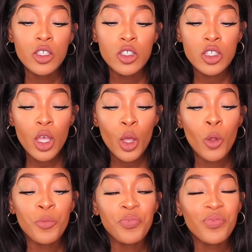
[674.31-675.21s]

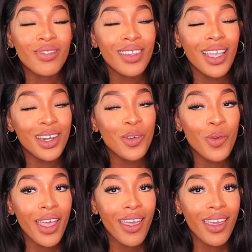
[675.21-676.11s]
So in a
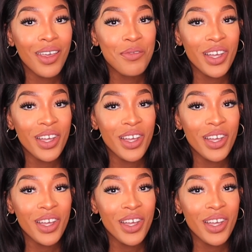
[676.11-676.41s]
way,